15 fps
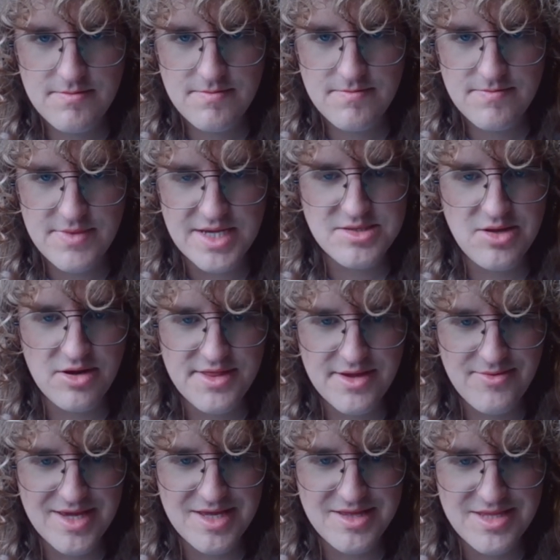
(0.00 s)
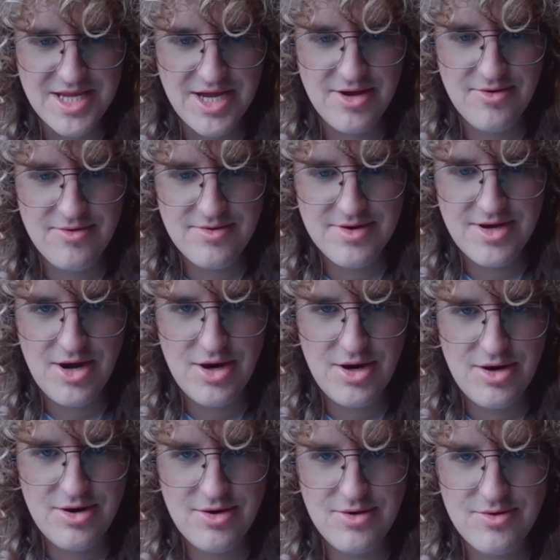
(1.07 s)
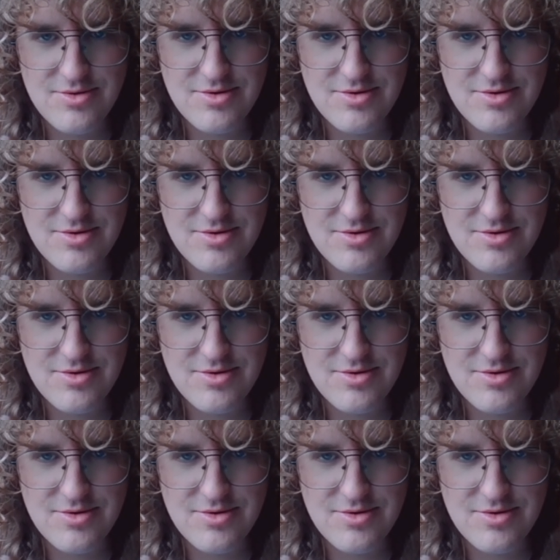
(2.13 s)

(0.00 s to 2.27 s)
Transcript: There's nothing we can do. No!